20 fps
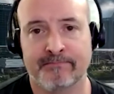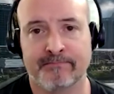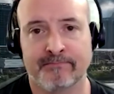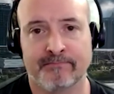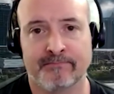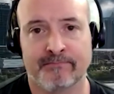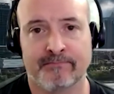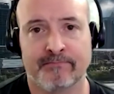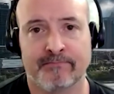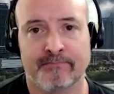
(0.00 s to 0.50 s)

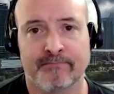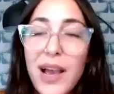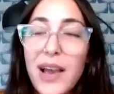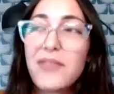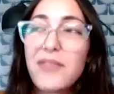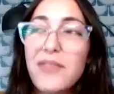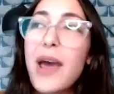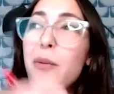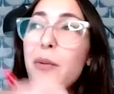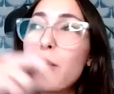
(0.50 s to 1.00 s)
Power
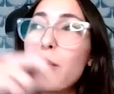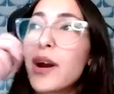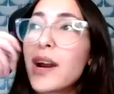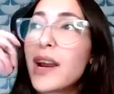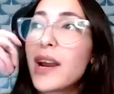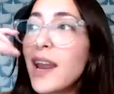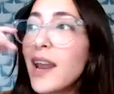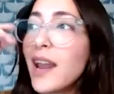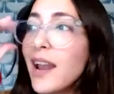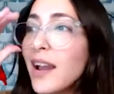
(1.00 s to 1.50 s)
of
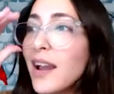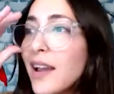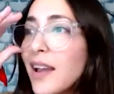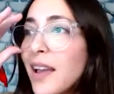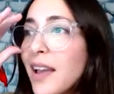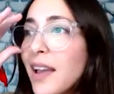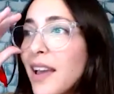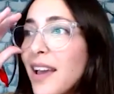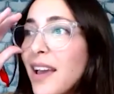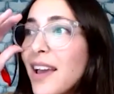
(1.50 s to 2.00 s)
networking.
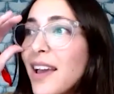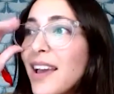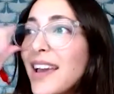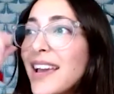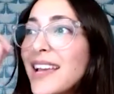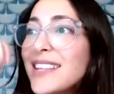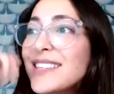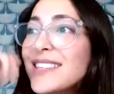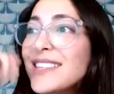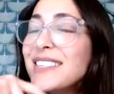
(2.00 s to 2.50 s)

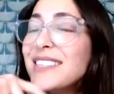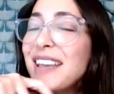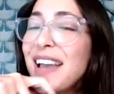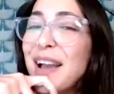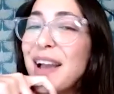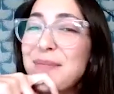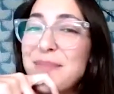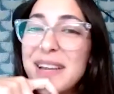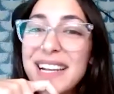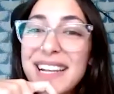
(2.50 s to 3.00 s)
It's,
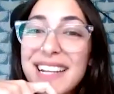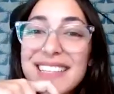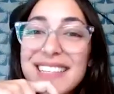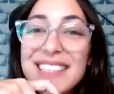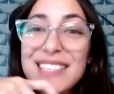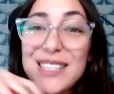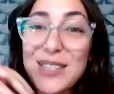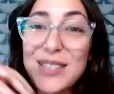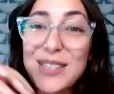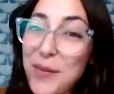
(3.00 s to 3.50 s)
I mean, it's
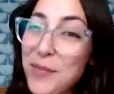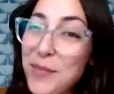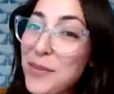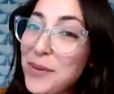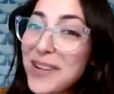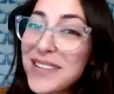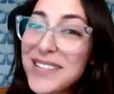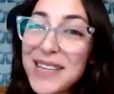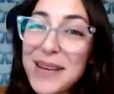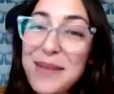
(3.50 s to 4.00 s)
super
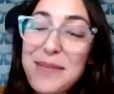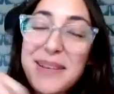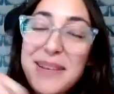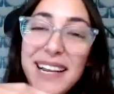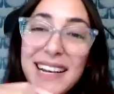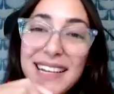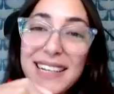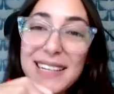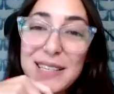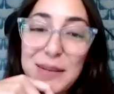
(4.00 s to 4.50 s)

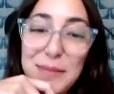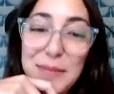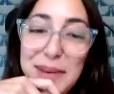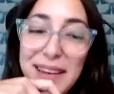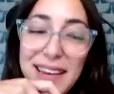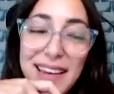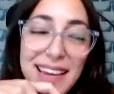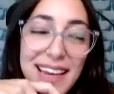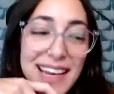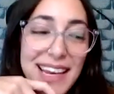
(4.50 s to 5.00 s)
intimidating to
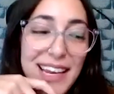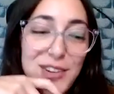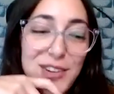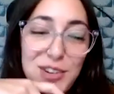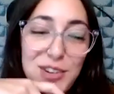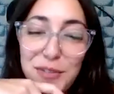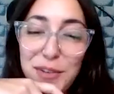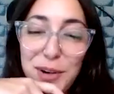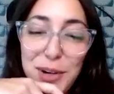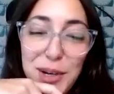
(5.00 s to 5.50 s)
be an
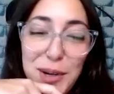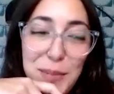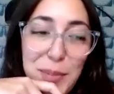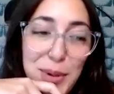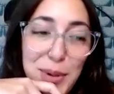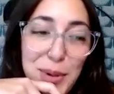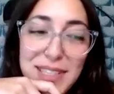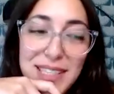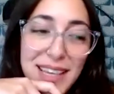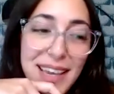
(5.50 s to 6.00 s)
introverted
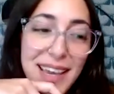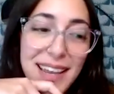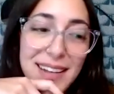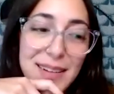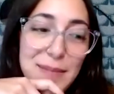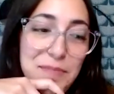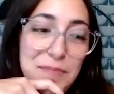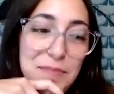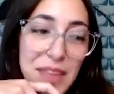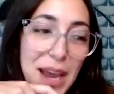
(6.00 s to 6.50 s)

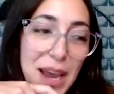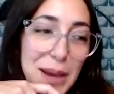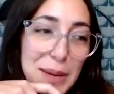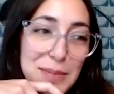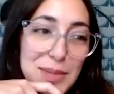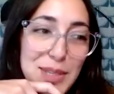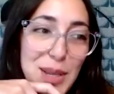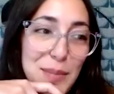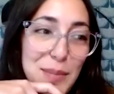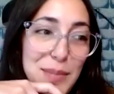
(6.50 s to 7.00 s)
person,
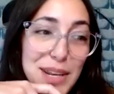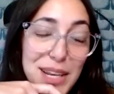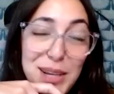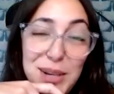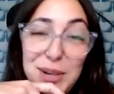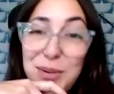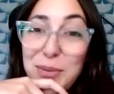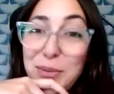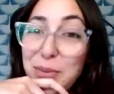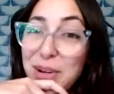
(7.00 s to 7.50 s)
um, somebody
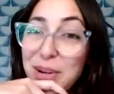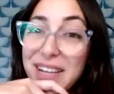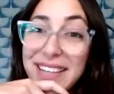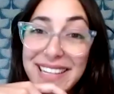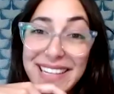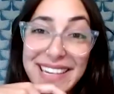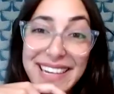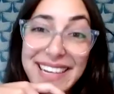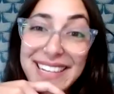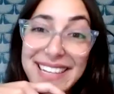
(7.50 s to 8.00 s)
who
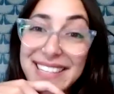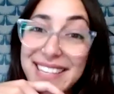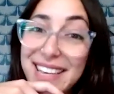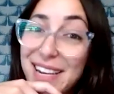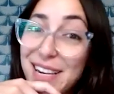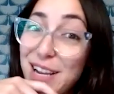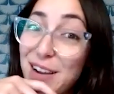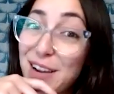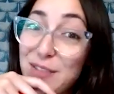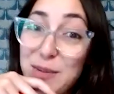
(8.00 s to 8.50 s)
really is
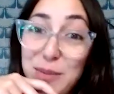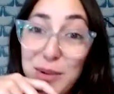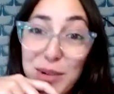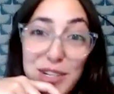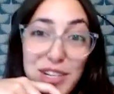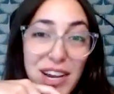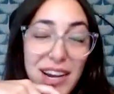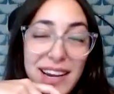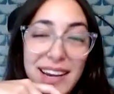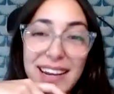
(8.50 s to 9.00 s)
uncomfortable
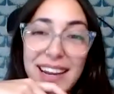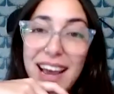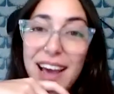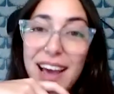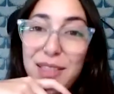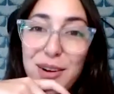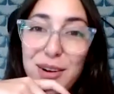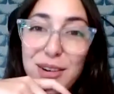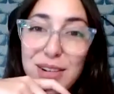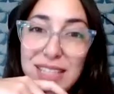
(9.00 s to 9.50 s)
talking to
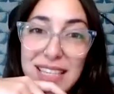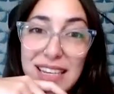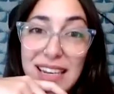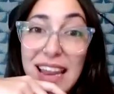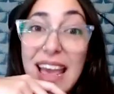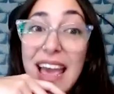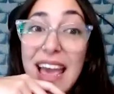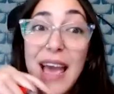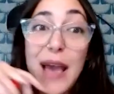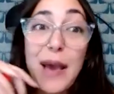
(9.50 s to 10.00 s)
others
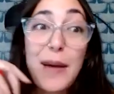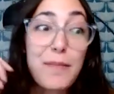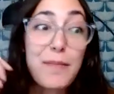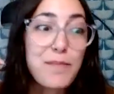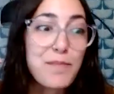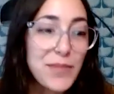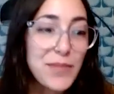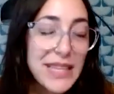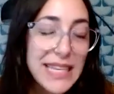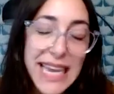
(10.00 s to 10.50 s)
and
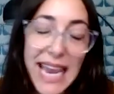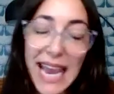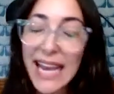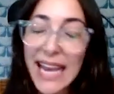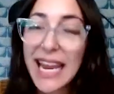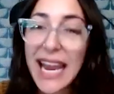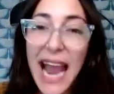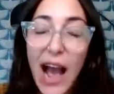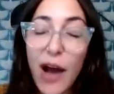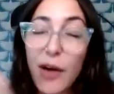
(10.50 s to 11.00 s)

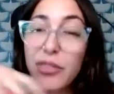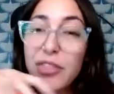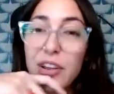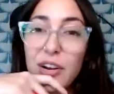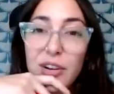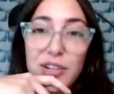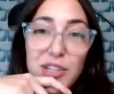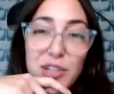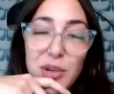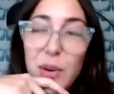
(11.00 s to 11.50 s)
getting out there
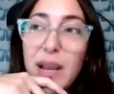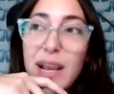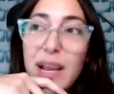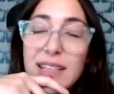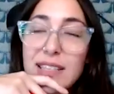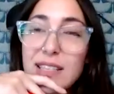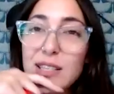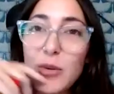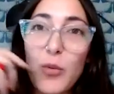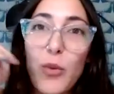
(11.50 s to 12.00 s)
and doing
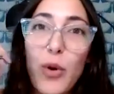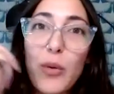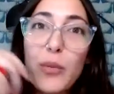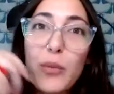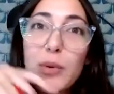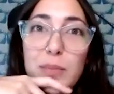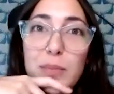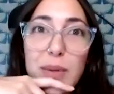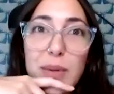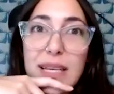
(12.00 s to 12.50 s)
it. So what
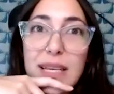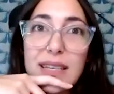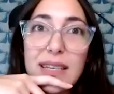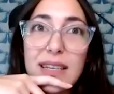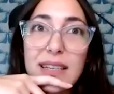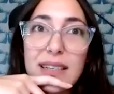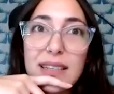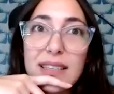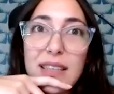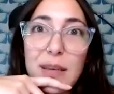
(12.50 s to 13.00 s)
would
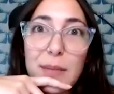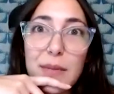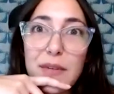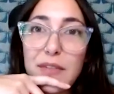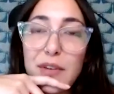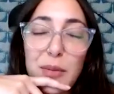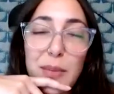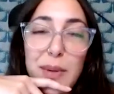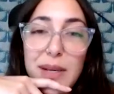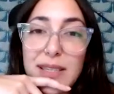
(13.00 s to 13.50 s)
be some
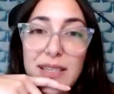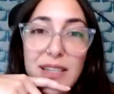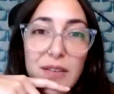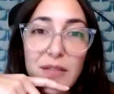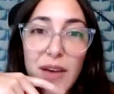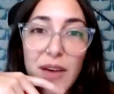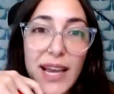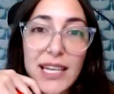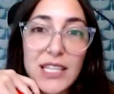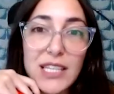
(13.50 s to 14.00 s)
of your best
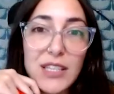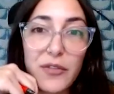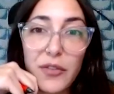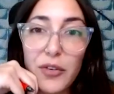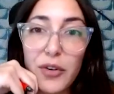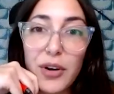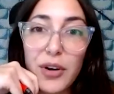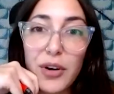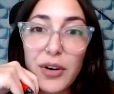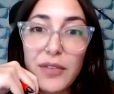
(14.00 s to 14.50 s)
advice
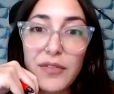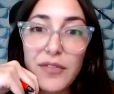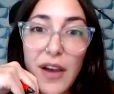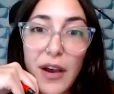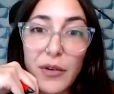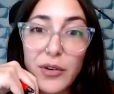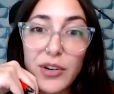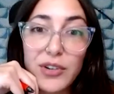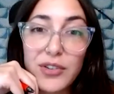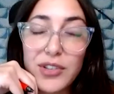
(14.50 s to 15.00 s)
for
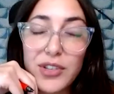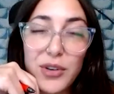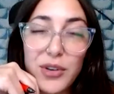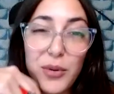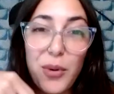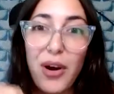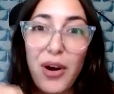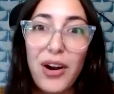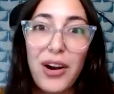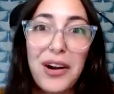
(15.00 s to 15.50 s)
founders
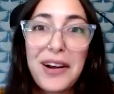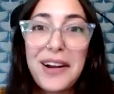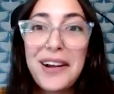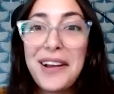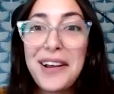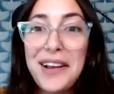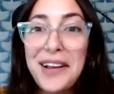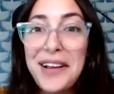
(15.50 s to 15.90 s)
who are